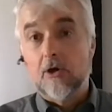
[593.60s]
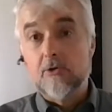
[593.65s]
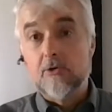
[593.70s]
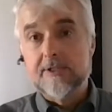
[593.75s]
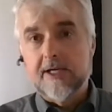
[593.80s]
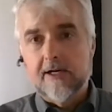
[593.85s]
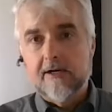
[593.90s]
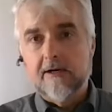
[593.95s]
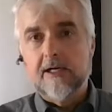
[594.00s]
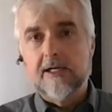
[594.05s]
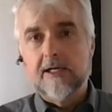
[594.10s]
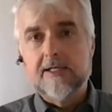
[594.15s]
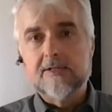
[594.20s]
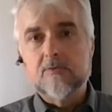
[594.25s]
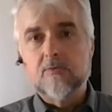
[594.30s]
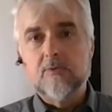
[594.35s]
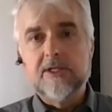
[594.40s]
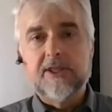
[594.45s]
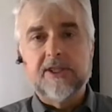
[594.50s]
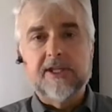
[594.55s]
Those areas
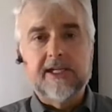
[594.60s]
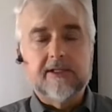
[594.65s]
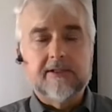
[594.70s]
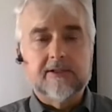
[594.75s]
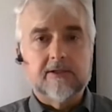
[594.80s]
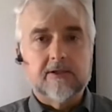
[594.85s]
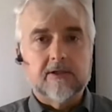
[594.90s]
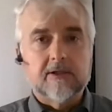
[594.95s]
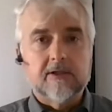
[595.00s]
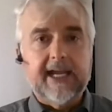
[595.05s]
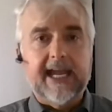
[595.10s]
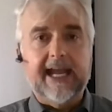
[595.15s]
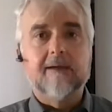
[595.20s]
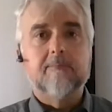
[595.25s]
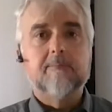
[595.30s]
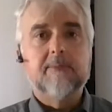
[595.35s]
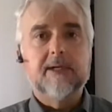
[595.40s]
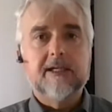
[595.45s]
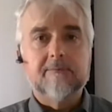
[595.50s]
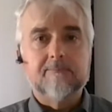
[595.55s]
we think there
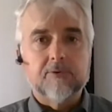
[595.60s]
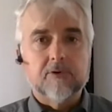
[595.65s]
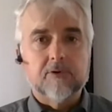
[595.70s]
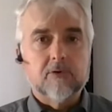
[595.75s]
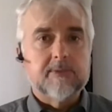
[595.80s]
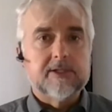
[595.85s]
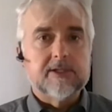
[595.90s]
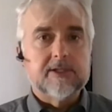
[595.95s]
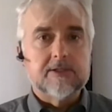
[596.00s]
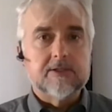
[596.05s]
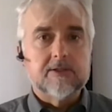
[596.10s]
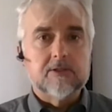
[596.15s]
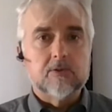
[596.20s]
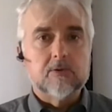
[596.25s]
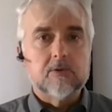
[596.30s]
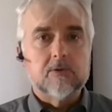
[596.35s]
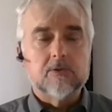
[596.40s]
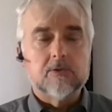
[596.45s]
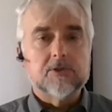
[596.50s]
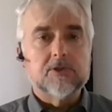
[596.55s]
can be improvements in
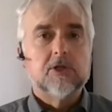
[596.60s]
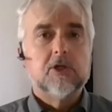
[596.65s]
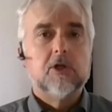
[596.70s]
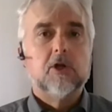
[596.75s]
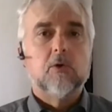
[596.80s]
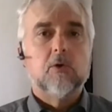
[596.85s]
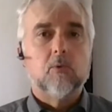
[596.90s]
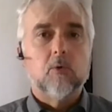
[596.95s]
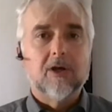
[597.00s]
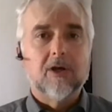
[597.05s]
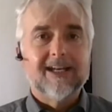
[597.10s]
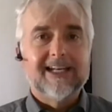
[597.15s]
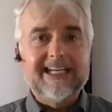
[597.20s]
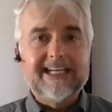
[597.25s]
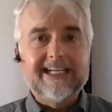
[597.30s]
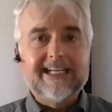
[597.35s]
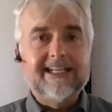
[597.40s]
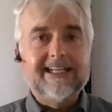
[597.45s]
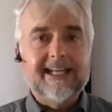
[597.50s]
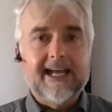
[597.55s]
tools. We're
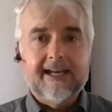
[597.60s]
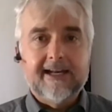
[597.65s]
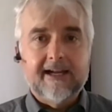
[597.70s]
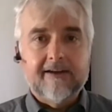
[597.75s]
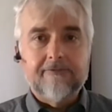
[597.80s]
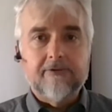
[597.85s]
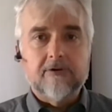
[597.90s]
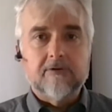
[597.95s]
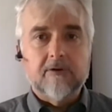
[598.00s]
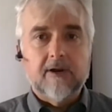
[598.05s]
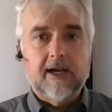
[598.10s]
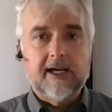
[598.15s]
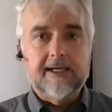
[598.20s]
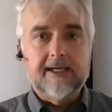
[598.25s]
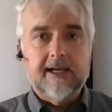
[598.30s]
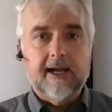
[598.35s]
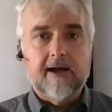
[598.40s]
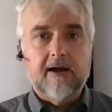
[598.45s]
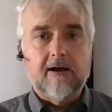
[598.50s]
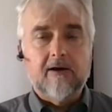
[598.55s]
leading that effort right
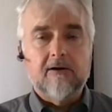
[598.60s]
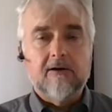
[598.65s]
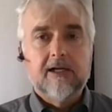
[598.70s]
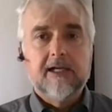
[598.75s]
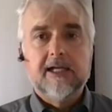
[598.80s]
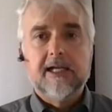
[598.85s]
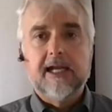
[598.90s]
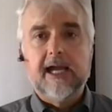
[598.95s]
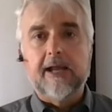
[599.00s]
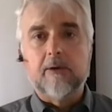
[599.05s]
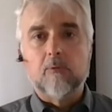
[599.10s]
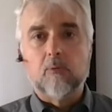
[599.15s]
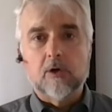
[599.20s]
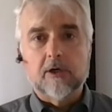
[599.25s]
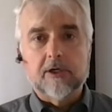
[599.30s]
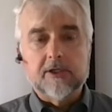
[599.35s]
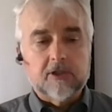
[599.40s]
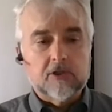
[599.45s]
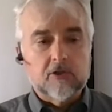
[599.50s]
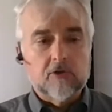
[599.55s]
now and
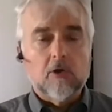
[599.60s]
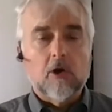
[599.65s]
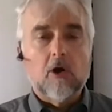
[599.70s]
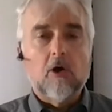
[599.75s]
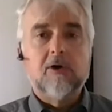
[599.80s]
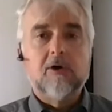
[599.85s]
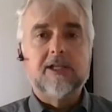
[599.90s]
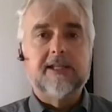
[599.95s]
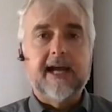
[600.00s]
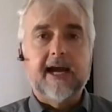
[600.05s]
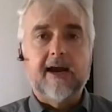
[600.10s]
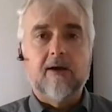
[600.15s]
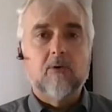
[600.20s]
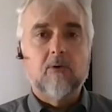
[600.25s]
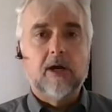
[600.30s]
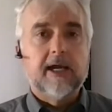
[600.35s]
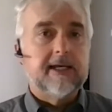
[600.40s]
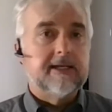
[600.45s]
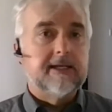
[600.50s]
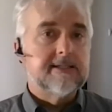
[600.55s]
we're going to grow in that
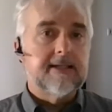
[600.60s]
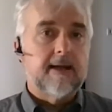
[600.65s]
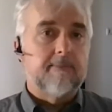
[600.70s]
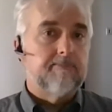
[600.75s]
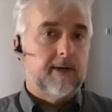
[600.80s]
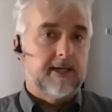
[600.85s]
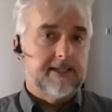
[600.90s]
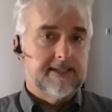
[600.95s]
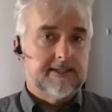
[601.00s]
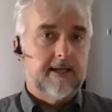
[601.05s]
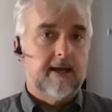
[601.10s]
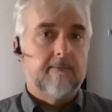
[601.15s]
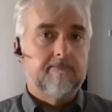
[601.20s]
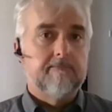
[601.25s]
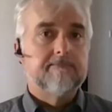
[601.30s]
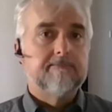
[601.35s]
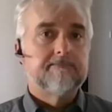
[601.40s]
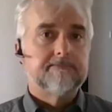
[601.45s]
way step by step.